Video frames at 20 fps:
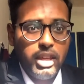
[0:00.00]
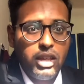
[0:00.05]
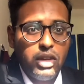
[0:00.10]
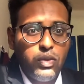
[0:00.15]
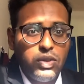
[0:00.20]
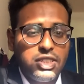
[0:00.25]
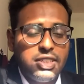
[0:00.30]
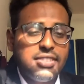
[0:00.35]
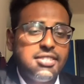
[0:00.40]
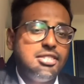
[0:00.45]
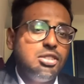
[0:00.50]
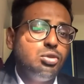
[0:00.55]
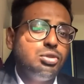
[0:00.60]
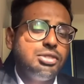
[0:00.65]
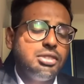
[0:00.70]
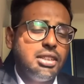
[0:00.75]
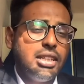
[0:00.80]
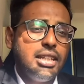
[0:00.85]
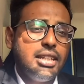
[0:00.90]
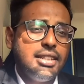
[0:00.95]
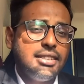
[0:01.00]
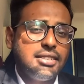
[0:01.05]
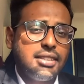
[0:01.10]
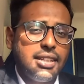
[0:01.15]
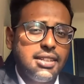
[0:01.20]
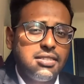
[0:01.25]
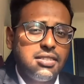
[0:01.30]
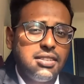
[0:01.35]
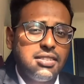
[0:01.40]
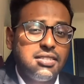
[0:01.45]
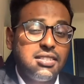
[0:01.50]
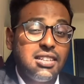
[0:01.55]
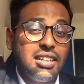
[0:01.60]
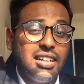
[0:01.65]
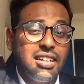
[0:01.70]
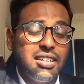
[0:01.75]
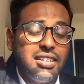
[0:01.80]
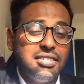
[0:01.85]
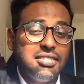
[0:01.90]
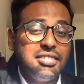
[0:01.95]
which is used in this case, is
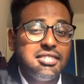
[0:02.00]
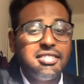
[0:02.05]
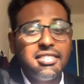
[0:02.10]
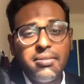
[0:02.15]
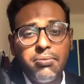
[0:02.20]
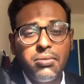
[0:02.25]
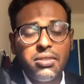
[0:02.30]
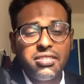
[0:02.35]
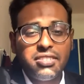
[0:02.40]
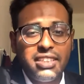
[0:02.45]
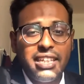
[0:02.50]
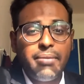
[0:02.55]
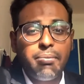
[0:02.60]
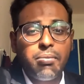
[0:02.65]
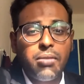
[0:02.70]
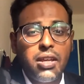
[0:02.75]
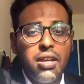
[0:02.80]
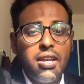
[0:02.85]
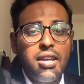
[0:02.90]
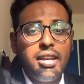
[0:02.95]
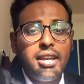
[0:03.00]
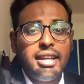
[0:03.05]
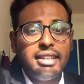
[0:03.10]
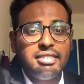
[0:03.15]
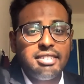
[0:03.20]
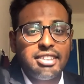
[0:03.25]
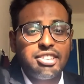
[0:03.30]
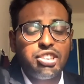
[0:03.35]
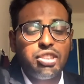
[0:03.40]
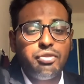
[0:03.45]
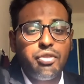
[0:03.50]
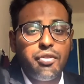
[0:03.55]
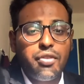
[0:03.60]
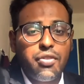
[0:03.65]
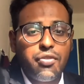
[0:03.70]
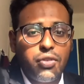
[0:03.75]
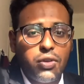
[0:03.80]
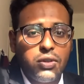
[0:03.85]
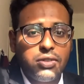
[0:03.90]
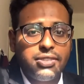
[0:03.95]
the same as section
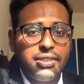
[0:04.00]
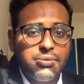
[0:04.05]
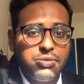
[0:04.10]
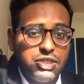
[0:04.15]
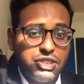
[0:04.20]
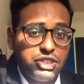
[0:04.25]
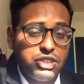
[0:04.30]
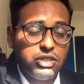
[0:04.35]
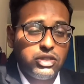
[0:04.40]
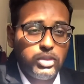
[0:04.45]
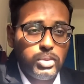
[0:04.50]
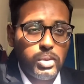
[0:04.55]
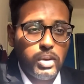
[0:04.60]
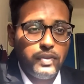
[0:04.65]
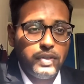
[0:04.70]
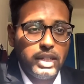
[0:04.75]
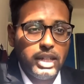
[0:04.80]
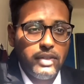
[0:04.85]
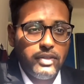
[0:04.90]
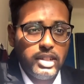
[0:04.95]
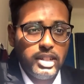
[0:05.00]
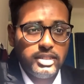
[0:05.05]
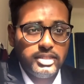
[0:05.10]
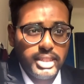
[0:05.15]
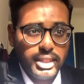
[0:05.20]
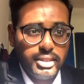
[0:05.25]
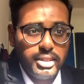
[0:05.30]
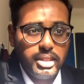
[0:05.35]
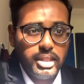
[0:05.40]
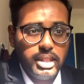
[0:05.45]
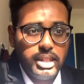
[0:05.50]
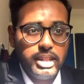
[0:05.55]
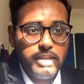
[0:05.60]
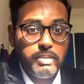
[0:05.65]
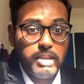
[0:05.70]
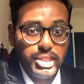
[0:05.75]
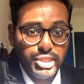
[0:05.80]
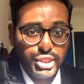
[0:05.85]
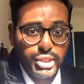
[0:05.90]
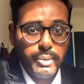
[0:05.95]
54 subsection 2 of the Evidence Act in
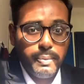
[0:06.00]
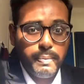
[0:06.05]
Malaysia.